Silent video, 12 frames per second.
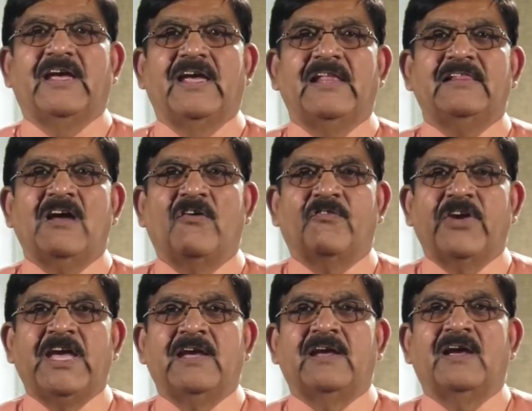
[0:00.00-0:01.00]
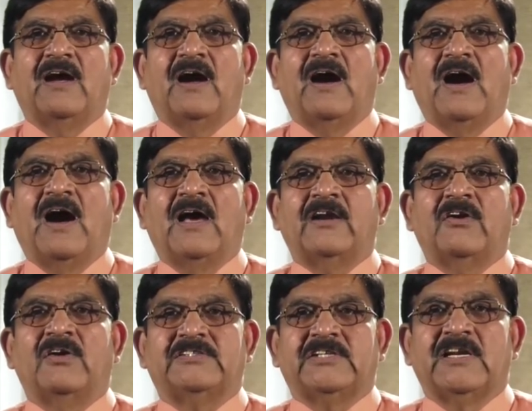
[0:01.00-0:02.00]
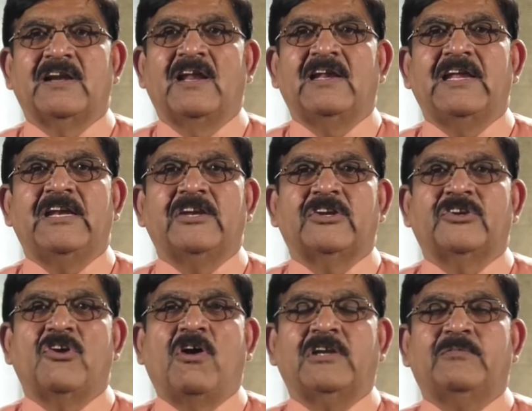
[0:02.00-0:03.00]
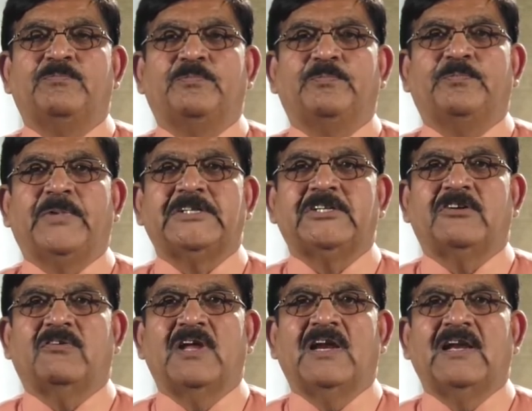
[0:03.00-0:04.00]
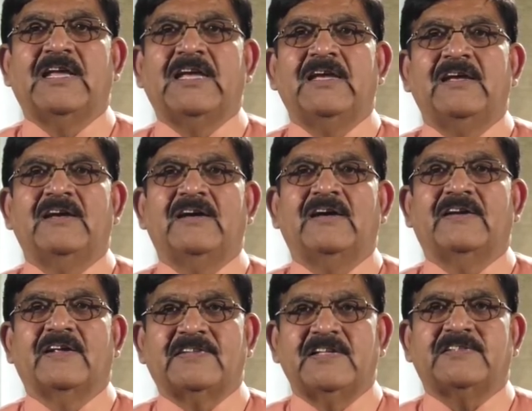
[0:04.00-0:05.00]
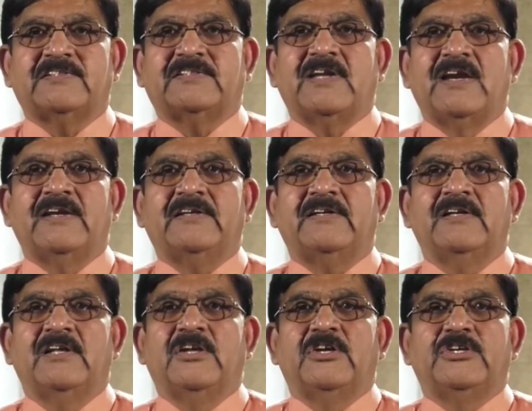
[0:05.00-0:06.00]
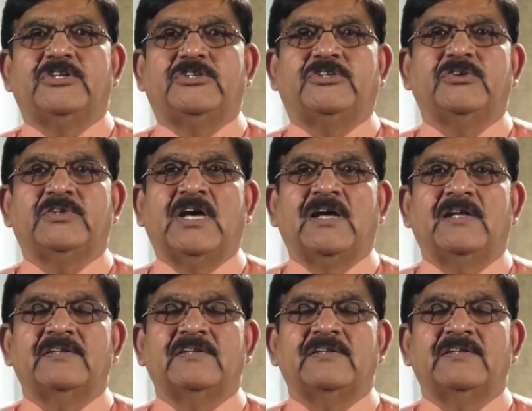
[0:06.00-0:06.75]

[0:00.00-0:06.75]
in the way are generally not particularly resistant to the